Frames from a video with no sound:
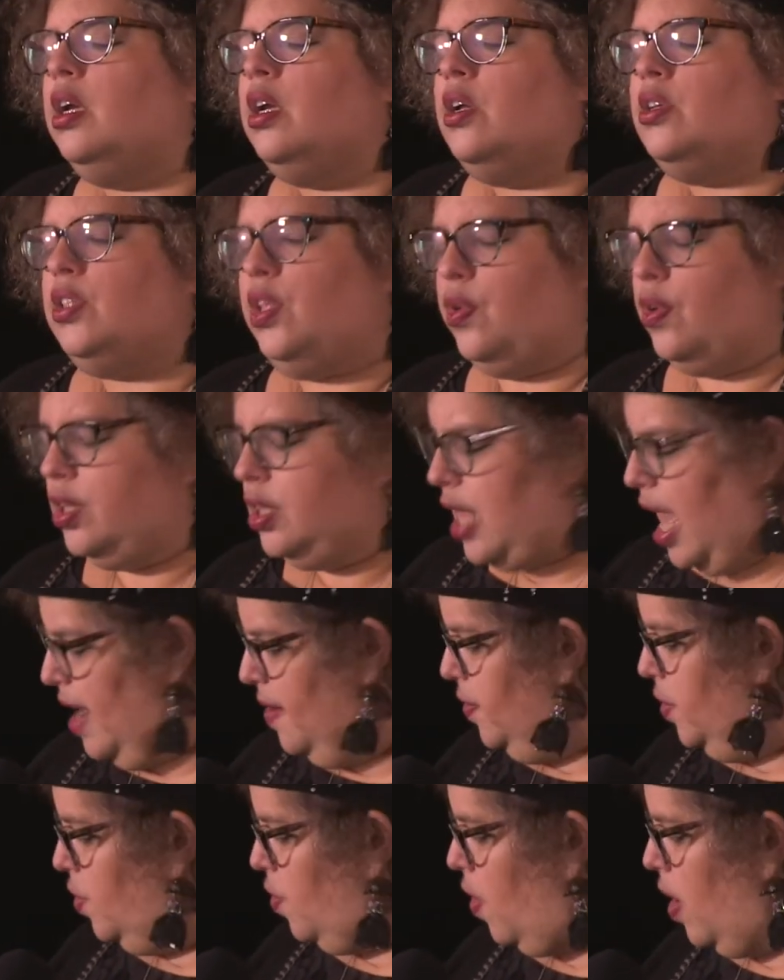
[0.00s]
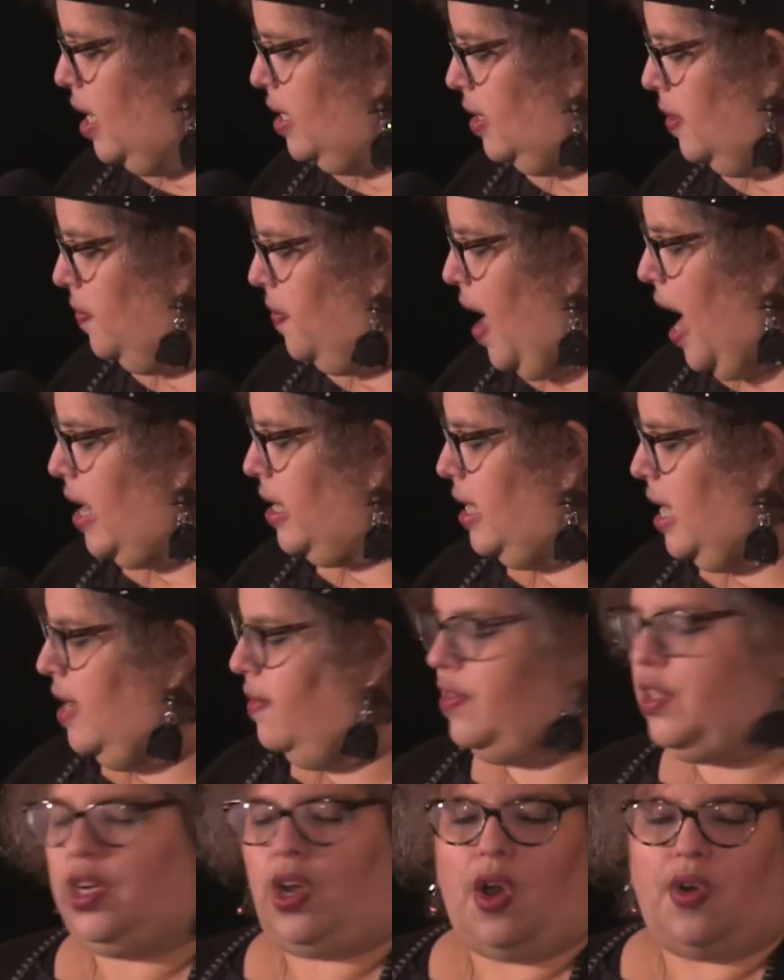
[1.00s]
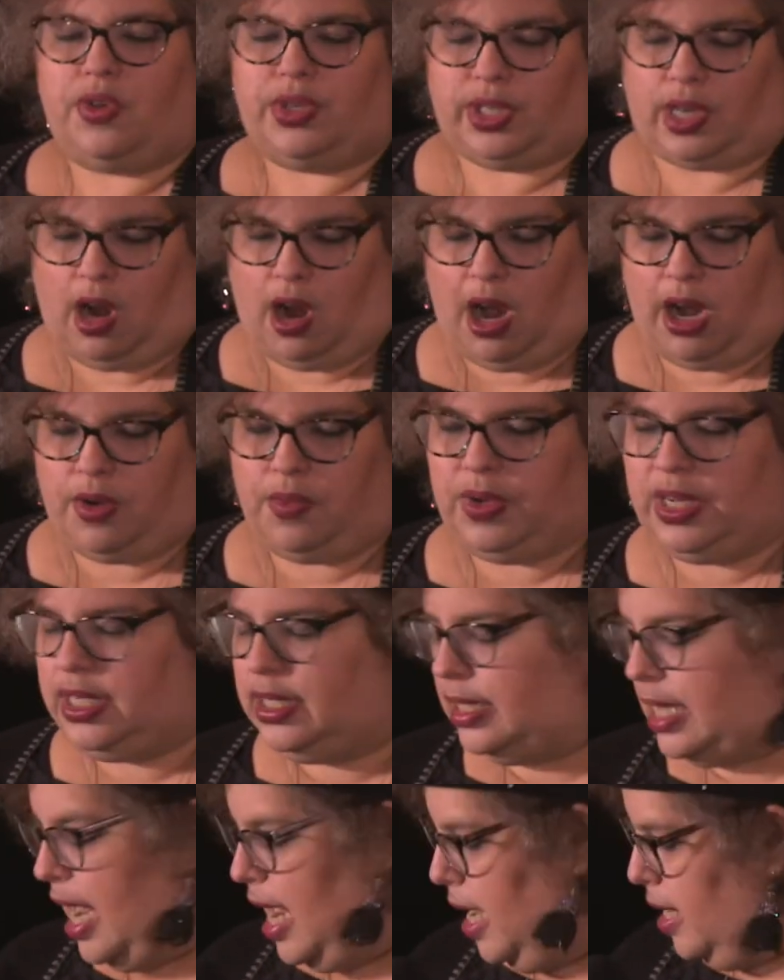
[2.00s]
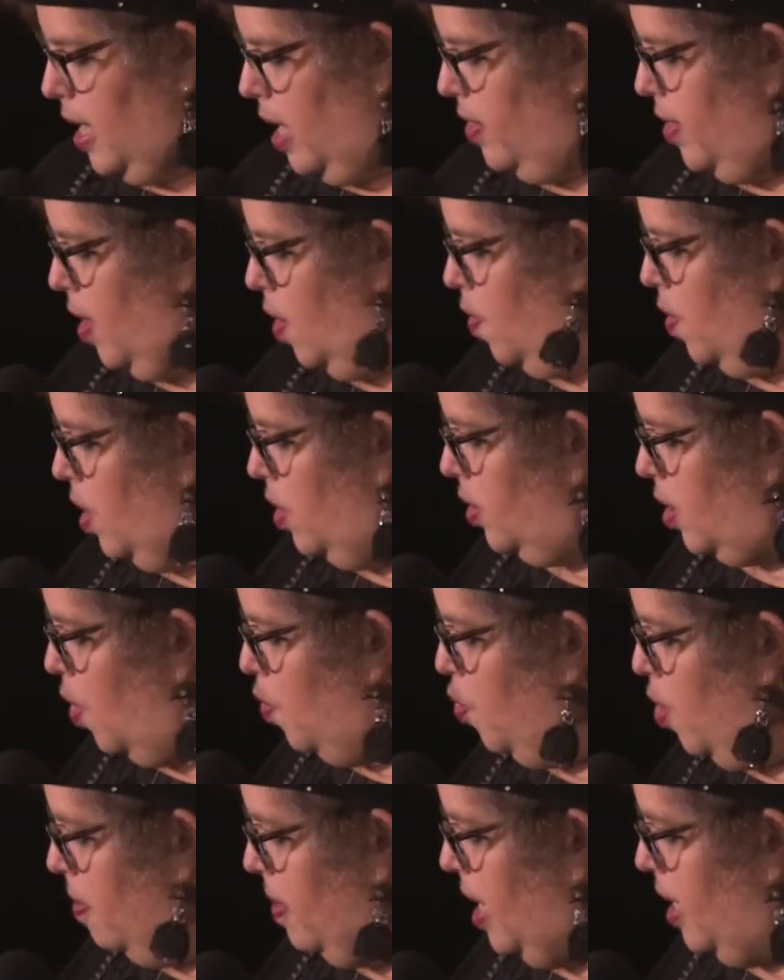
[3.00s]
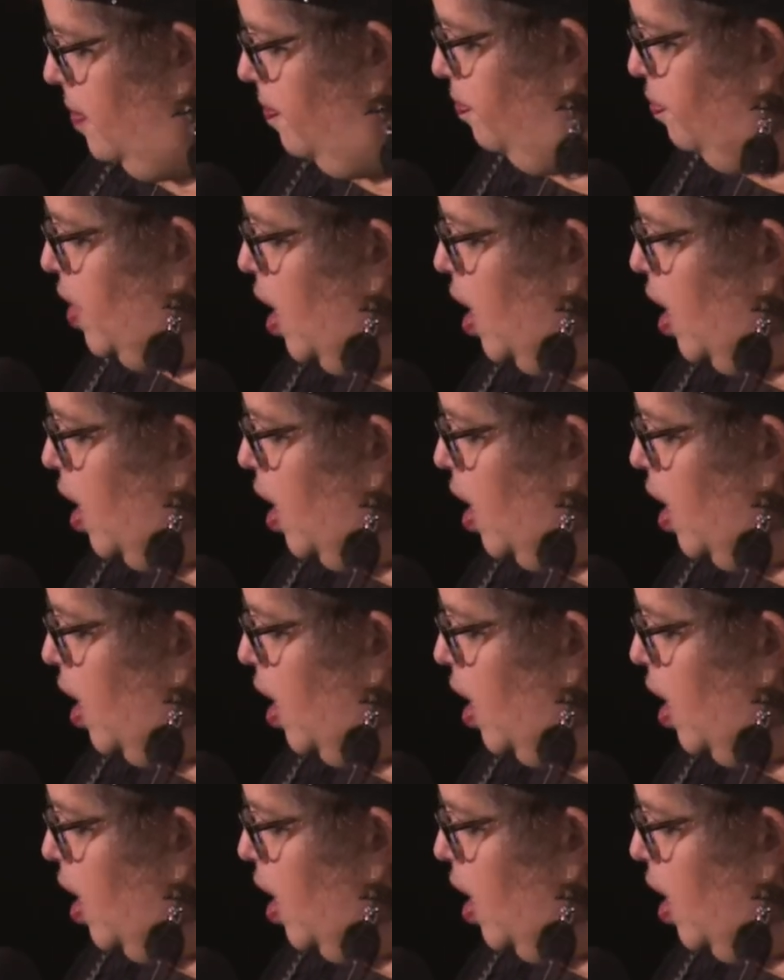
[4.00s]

So there were a lot of stories. In fact, even the Coast Guard would say that there was a woman